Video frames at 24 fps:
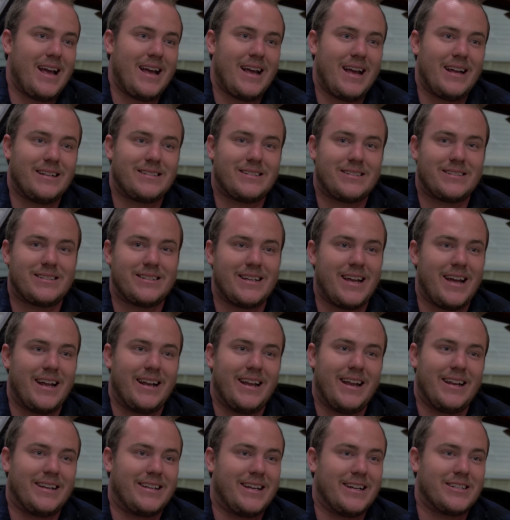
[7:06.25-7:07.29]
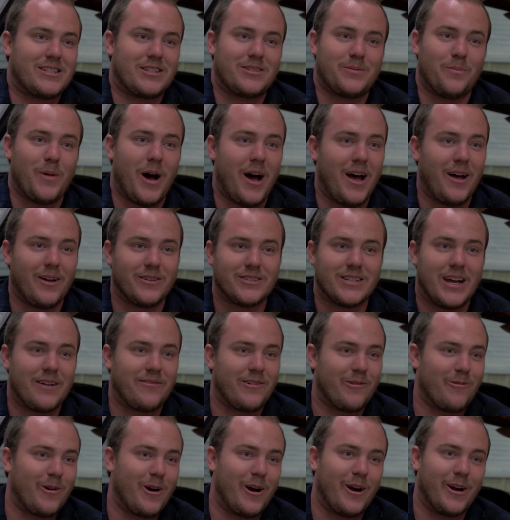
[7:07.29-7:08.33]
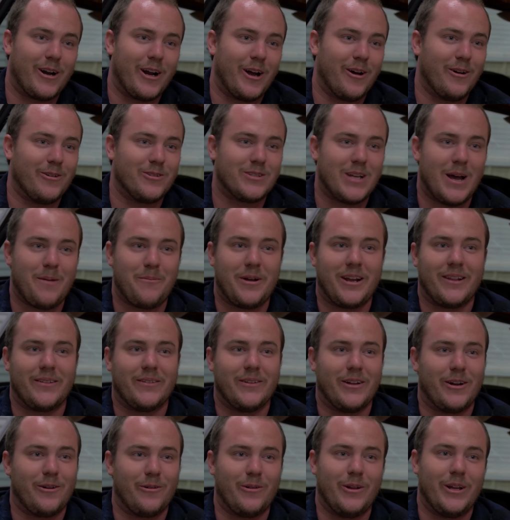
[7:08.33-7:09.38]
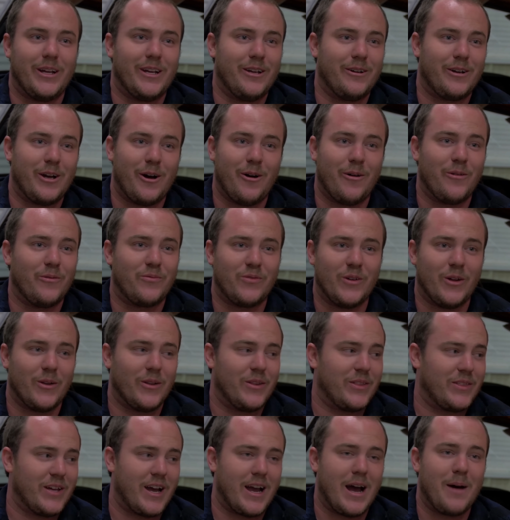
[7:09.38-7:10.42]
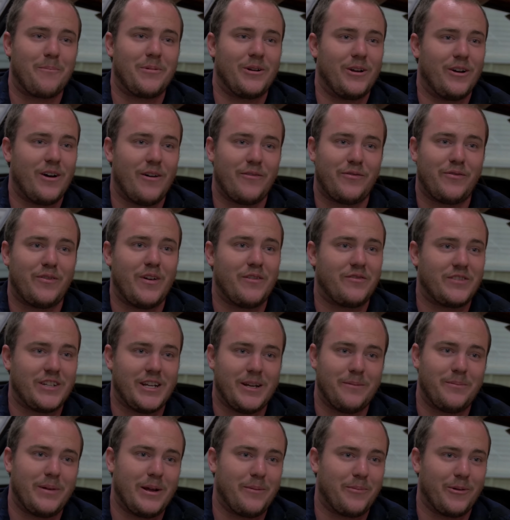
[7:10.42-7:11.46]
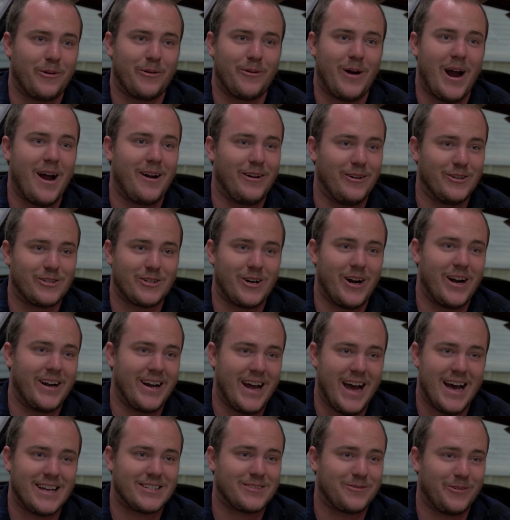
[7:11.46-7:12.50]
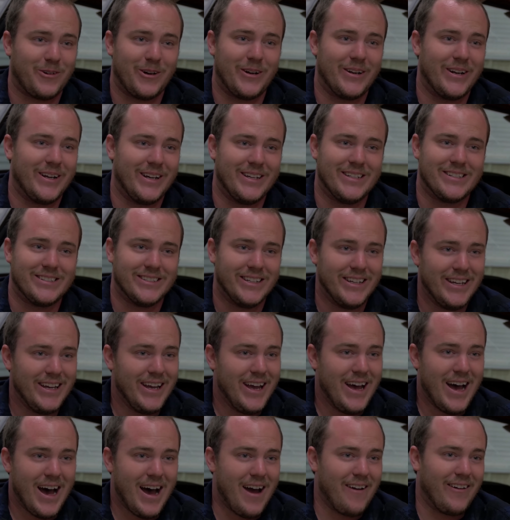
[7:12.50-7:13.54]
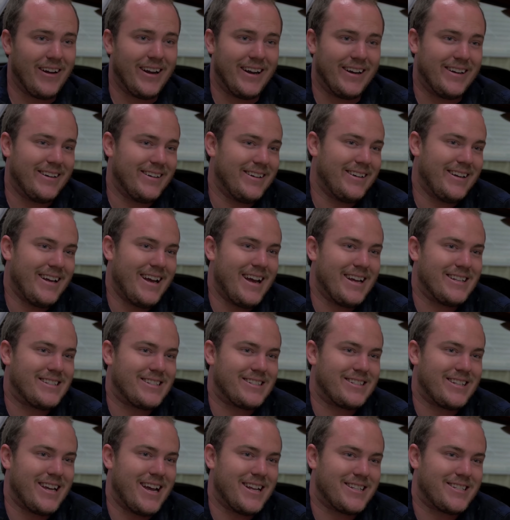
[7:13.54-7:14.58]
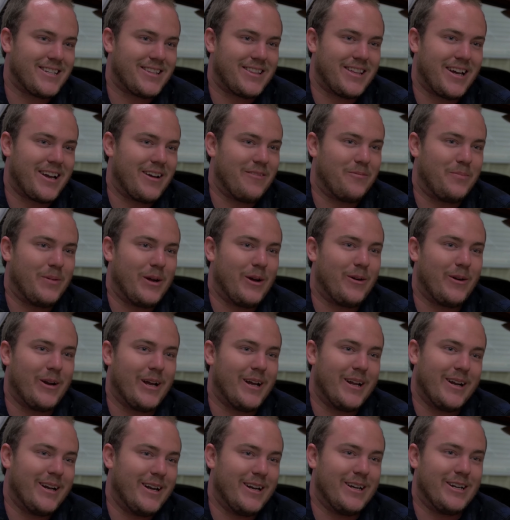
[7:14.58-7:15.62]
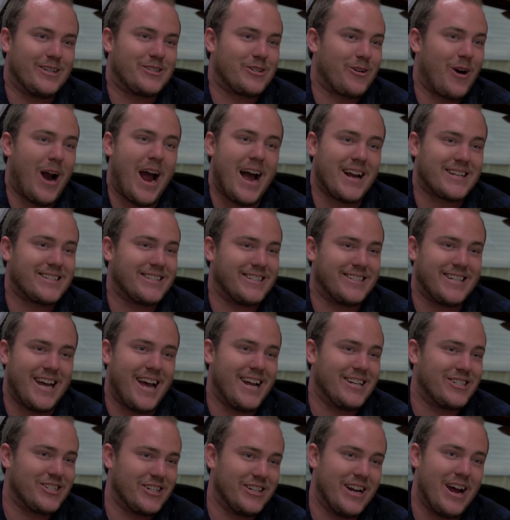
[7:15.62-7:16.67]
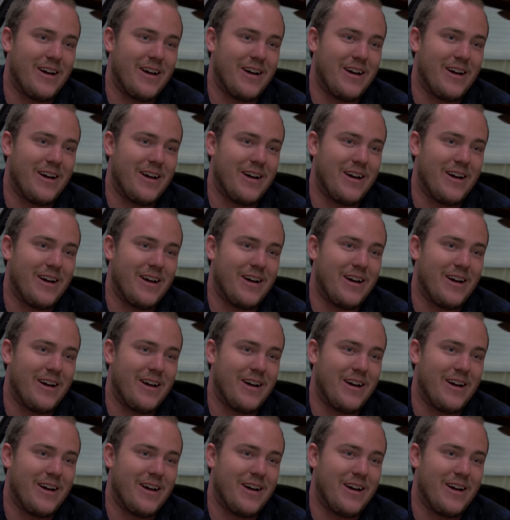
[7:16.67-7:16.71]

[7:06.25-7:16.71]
it gets smiles everywhere it goes. I mean, literally, you go and fill the thing up and you have 15 people around you trying to ask what it is. I mean, it's a thing of beauty and it attracts attention